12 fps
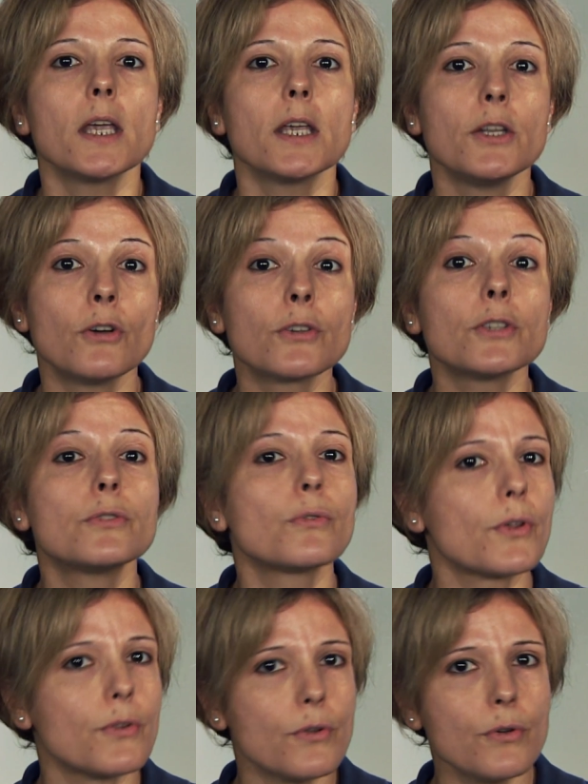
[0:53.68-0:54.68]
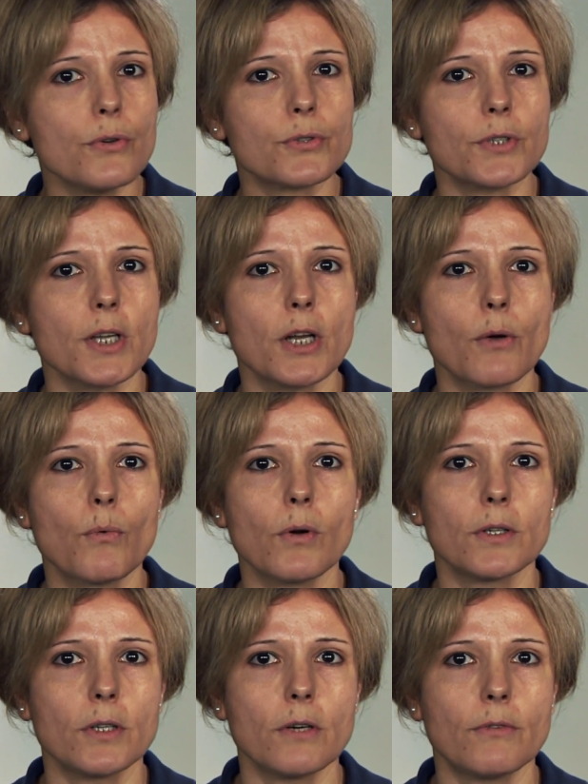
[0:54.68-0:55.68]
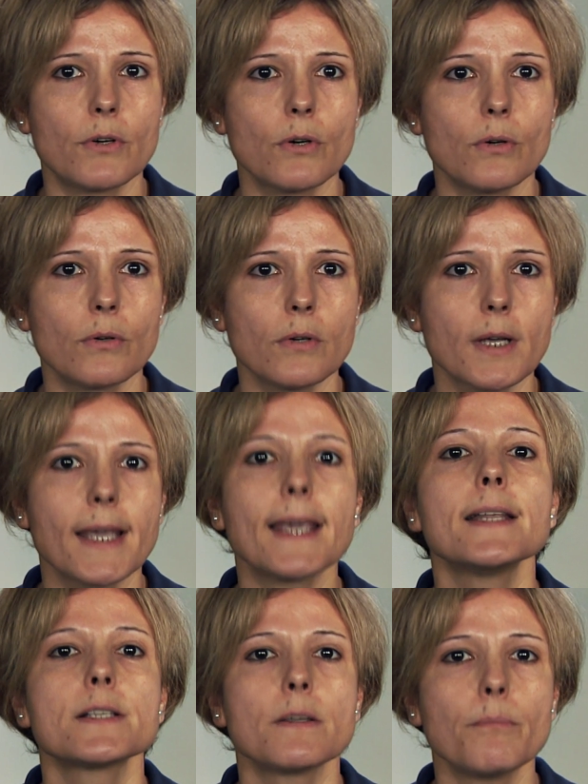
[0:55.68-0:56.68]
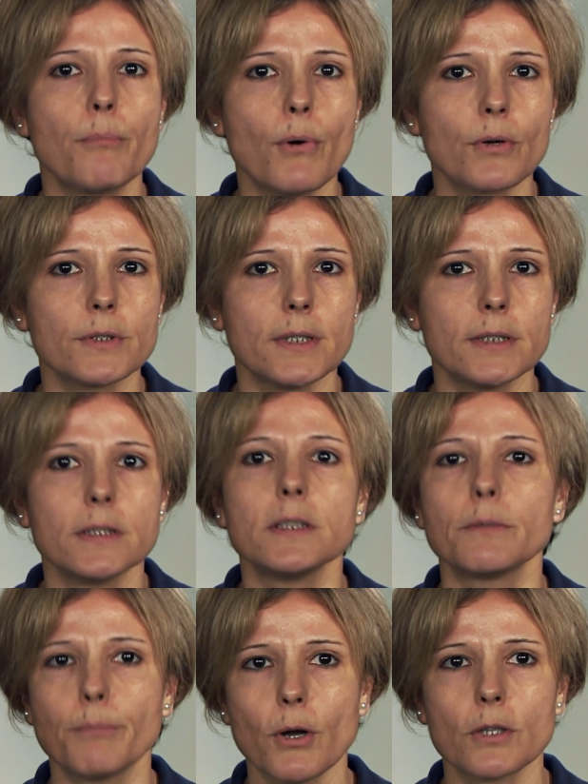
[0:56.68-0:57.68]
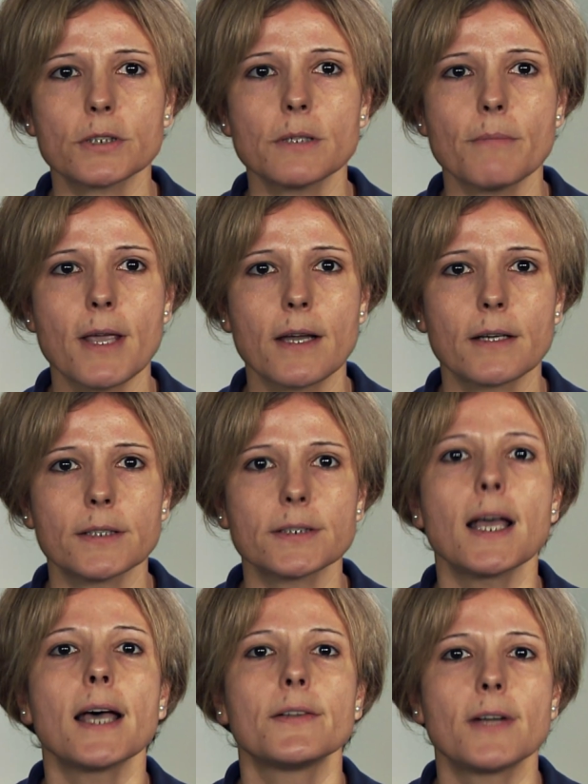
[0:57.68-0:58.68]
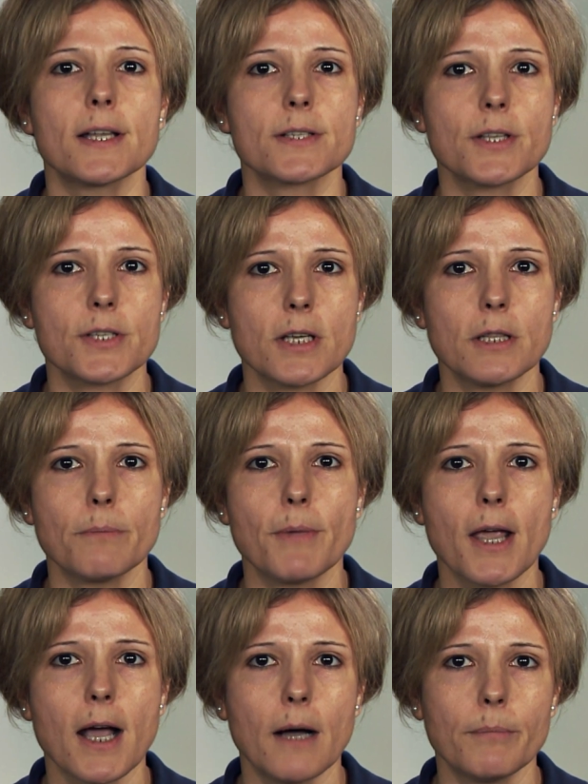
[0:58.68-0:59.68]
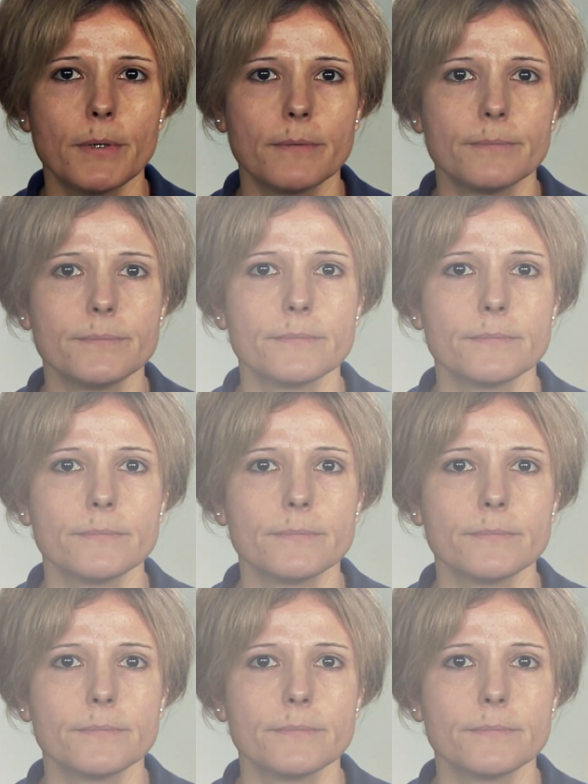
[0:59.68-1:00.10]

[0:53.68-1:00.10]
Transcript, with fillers: in order to reduce inequality overall, it is important that policymakers address the gender pay gap.